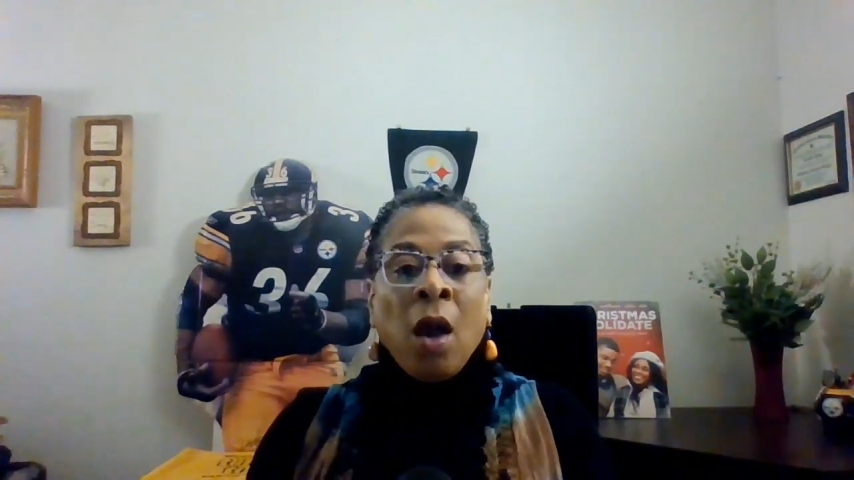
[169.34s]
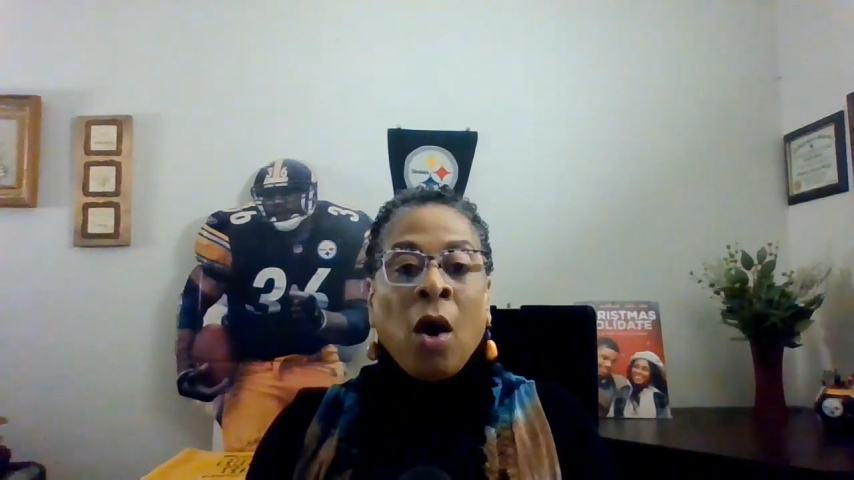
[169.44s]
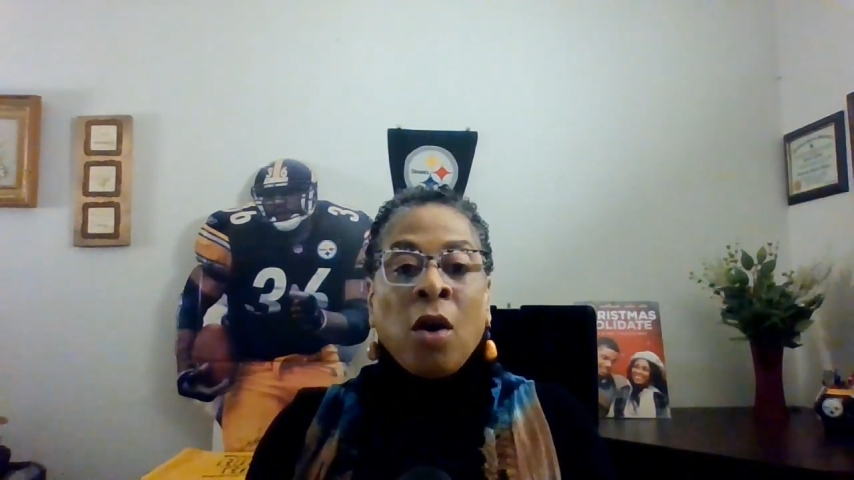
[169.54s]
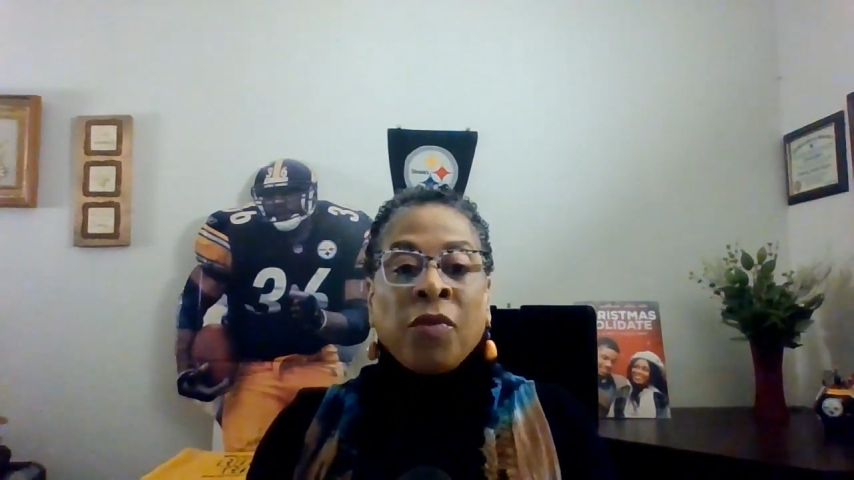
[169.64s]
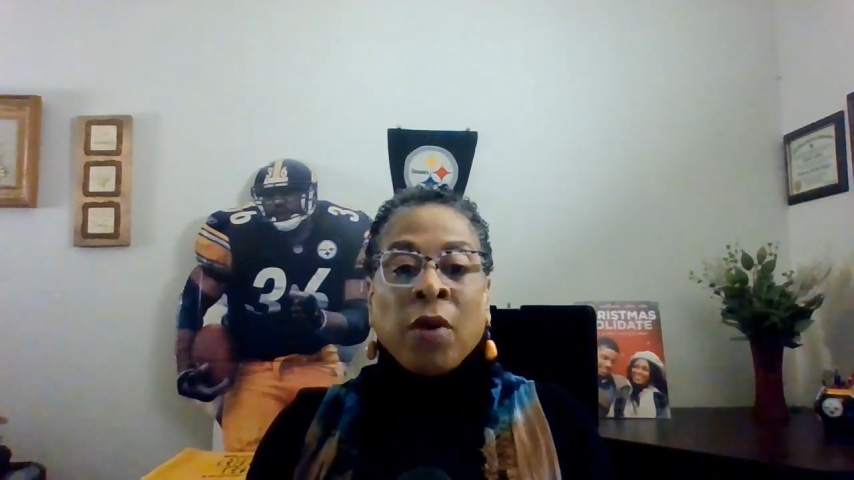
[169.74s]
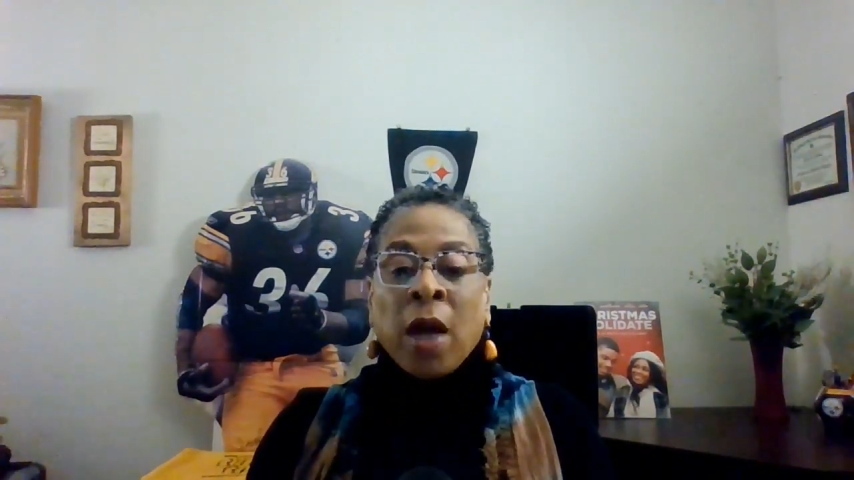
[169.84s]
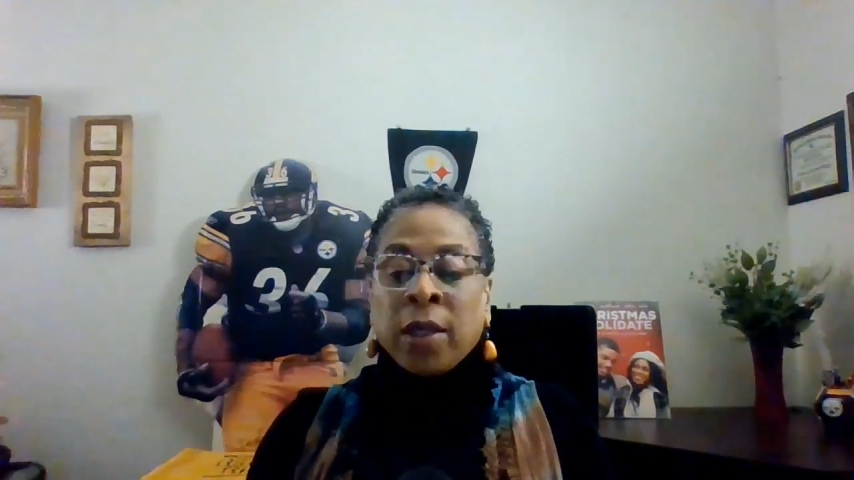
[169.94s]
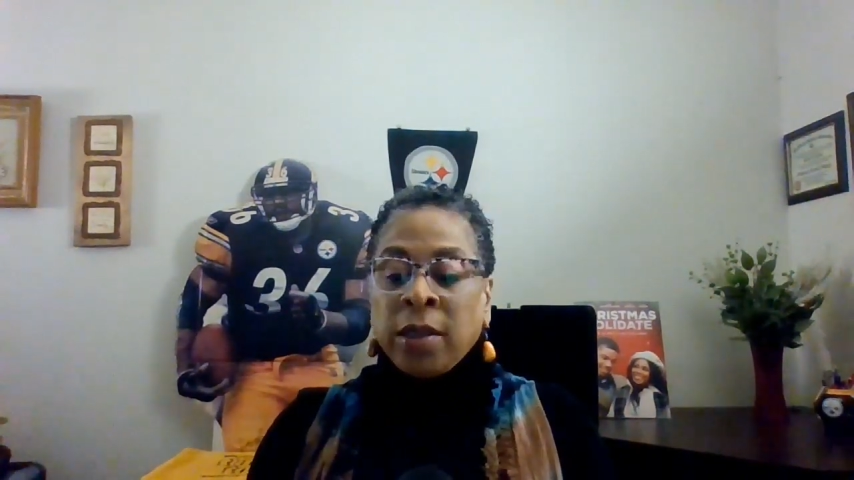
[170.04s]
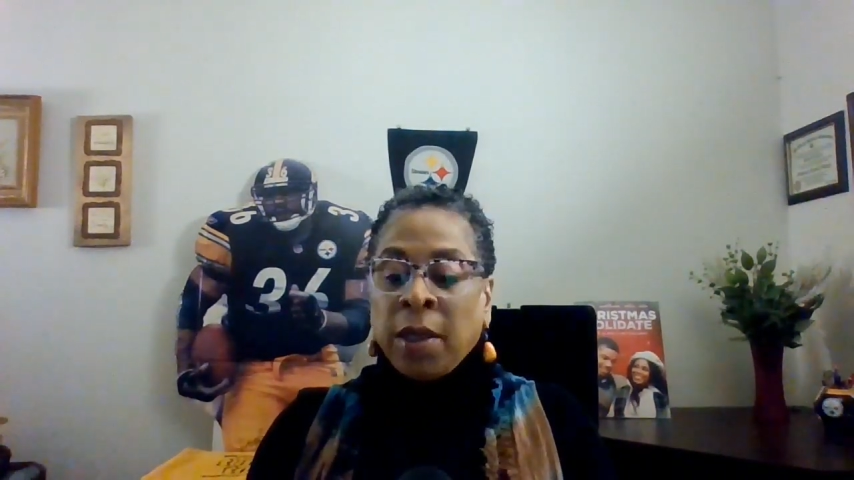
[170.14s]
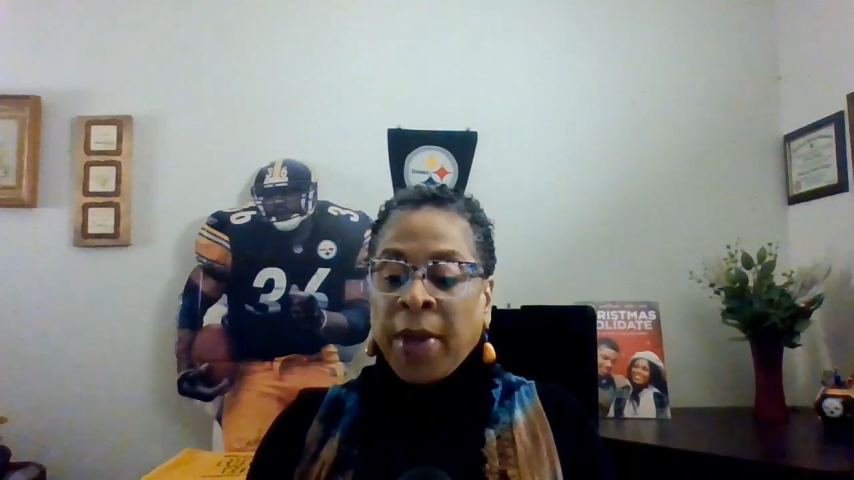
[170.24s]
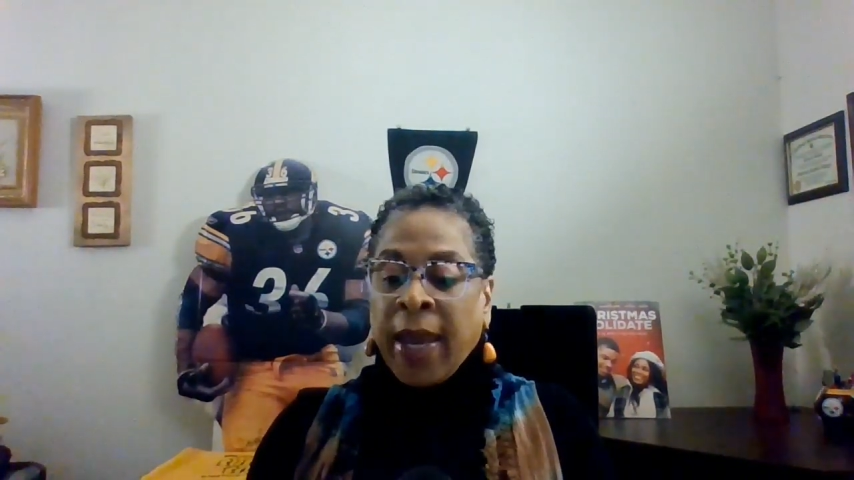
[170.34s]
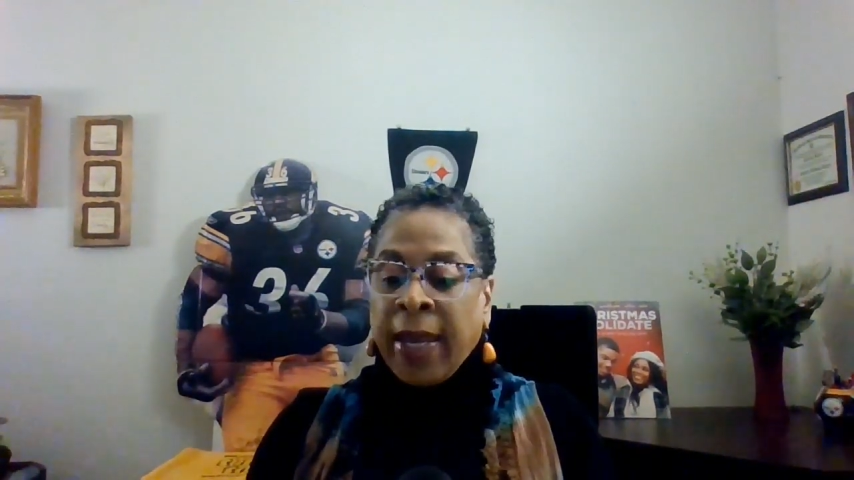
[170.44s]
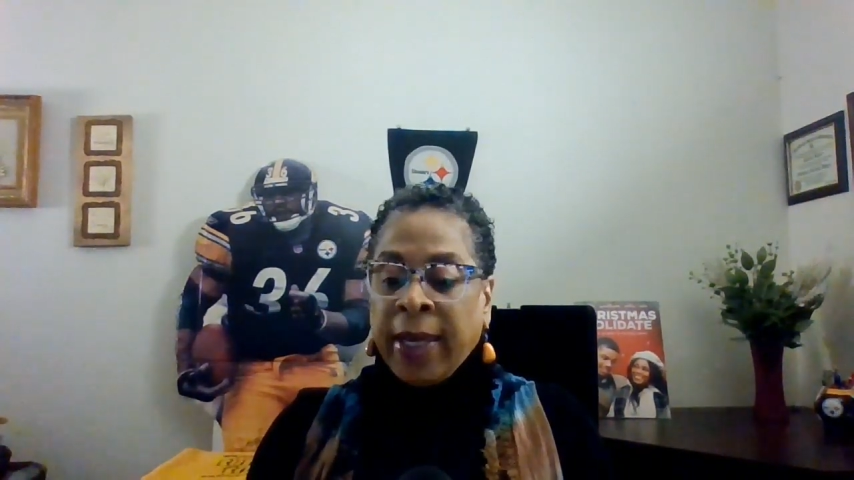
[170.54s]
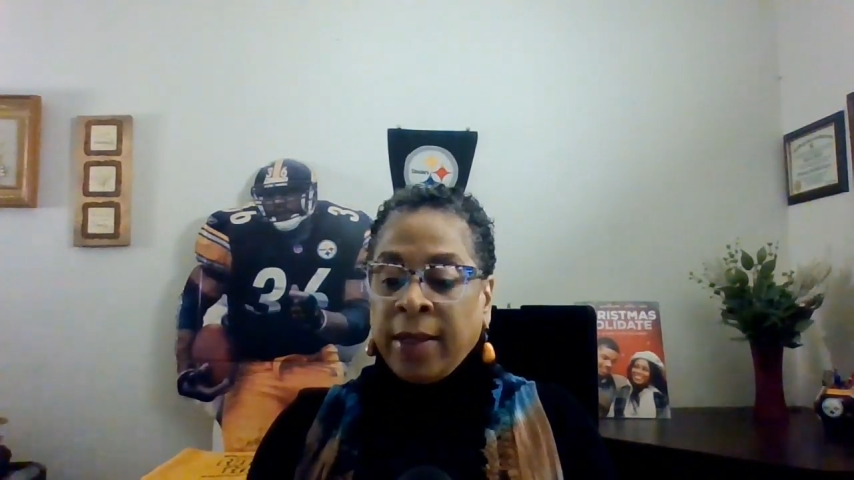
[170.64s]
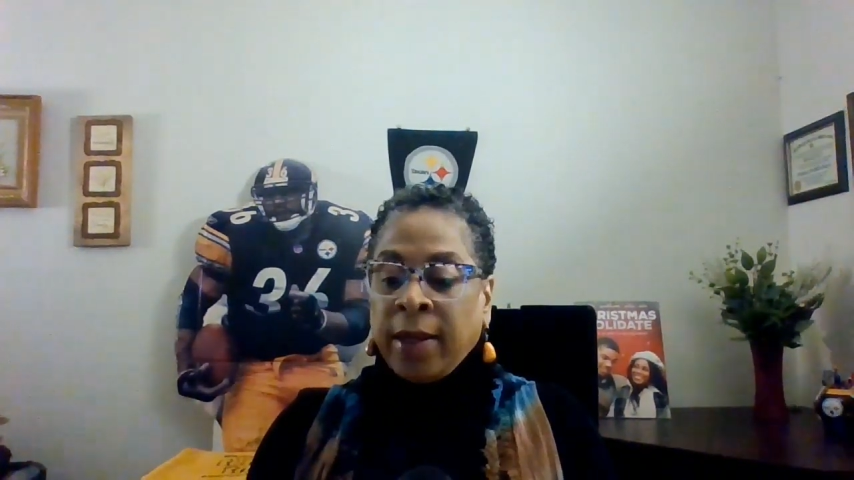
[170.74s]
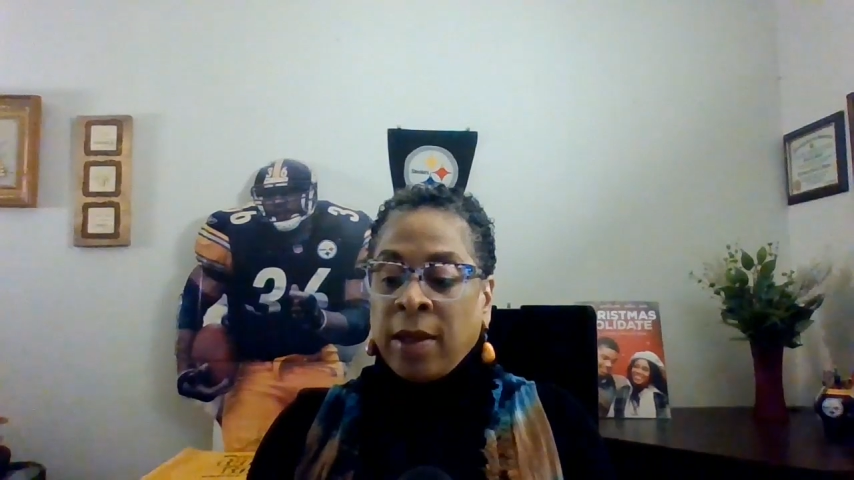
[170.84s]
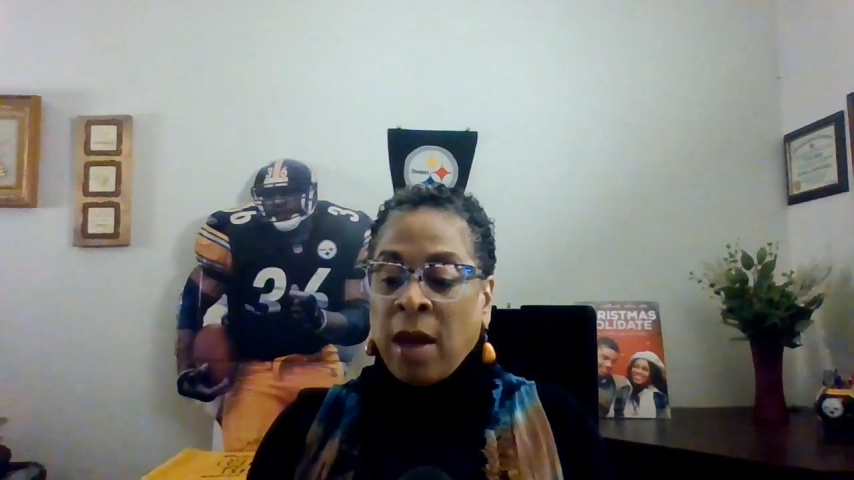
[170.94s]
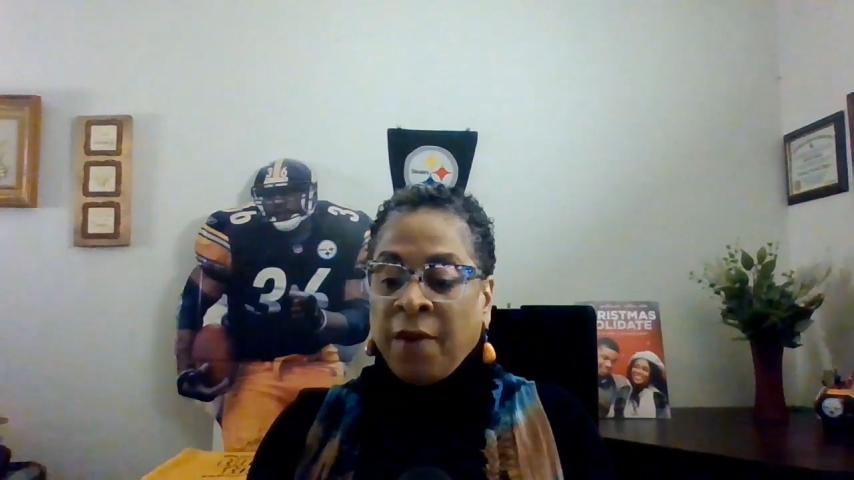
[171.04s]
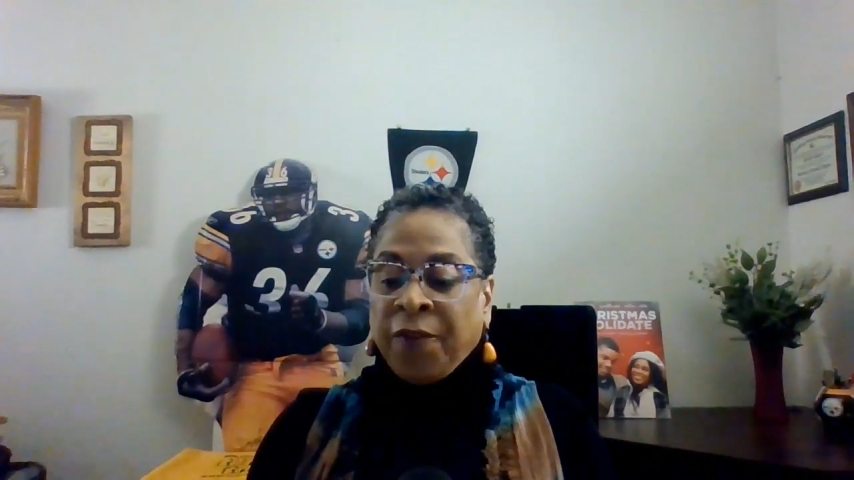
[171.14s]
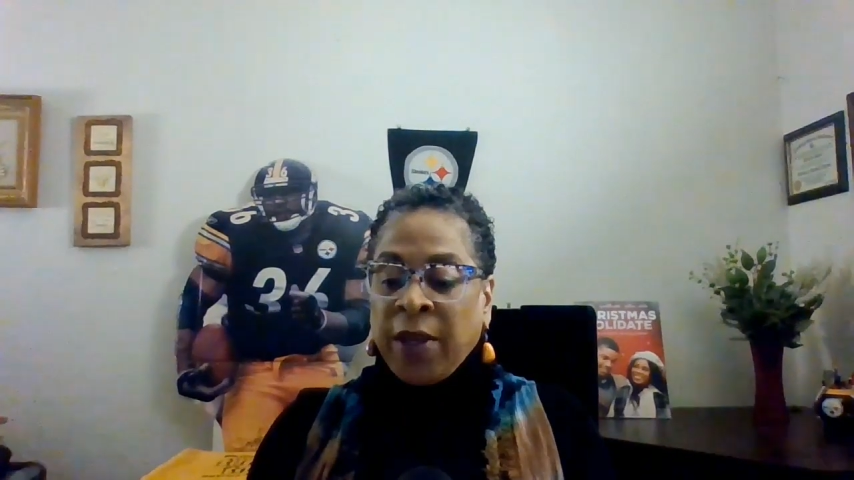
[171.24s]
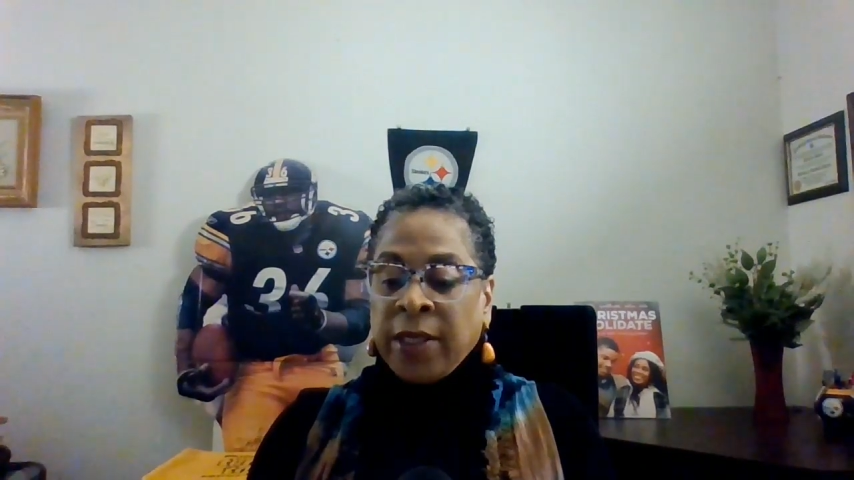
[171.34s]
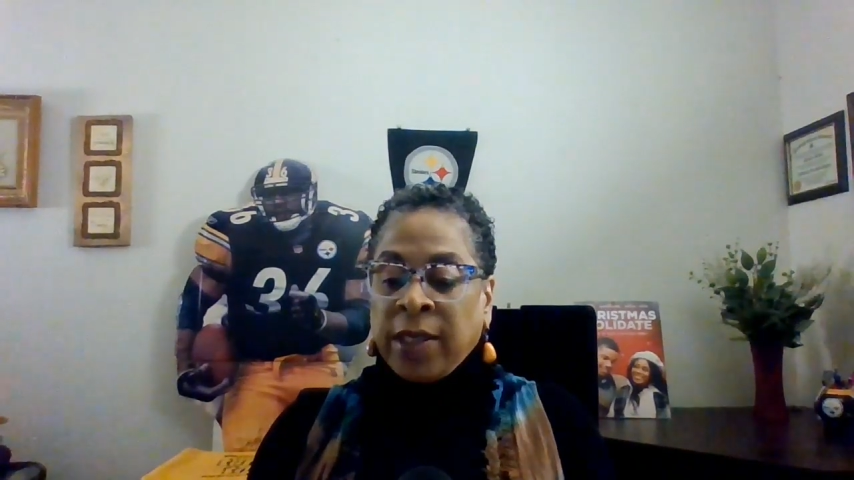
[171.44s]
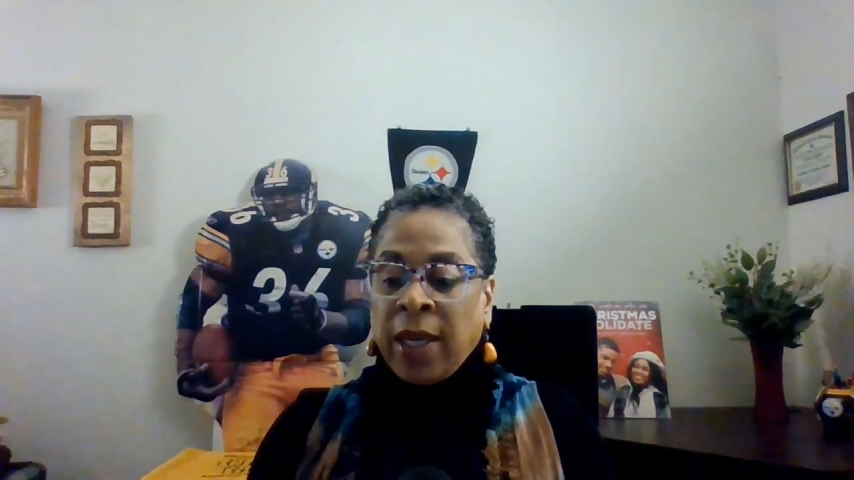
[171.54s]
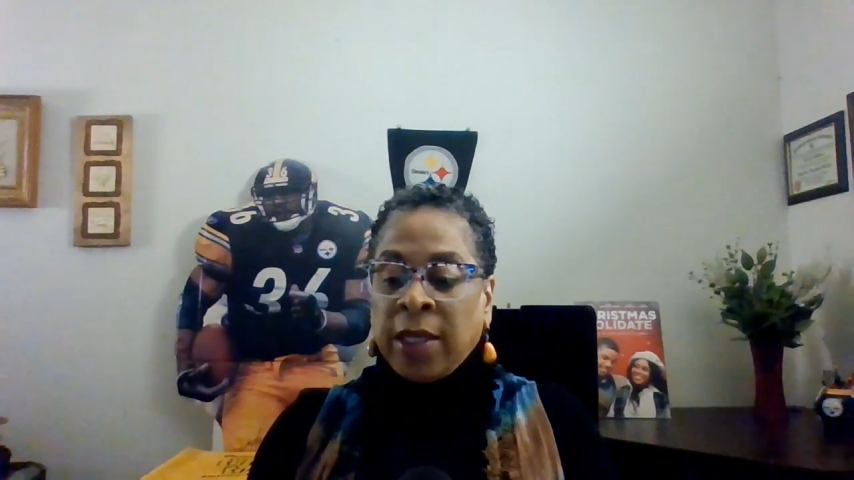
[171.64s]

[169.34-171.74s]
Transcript: overall are number 8 in offense